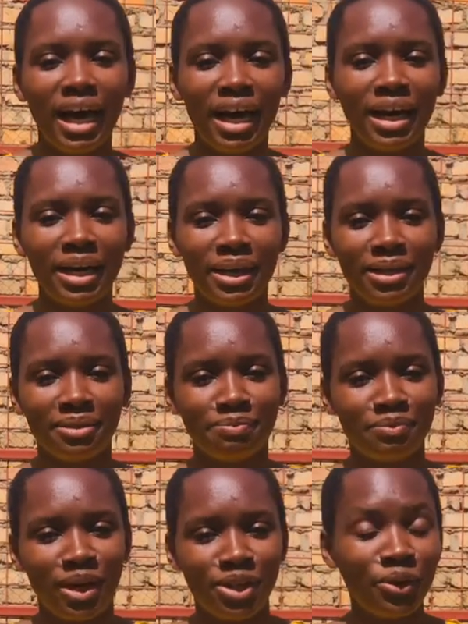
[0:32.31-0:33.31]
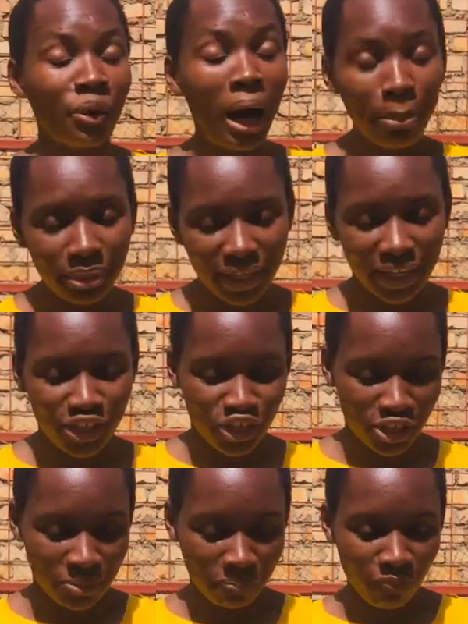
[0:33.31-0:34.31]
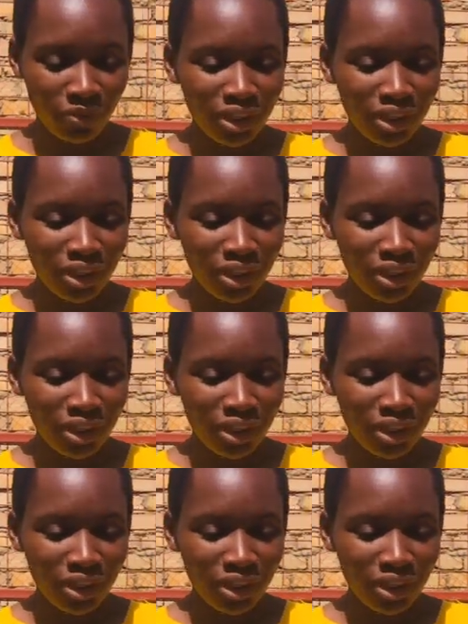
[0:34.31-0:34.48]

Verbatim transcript: uh, your application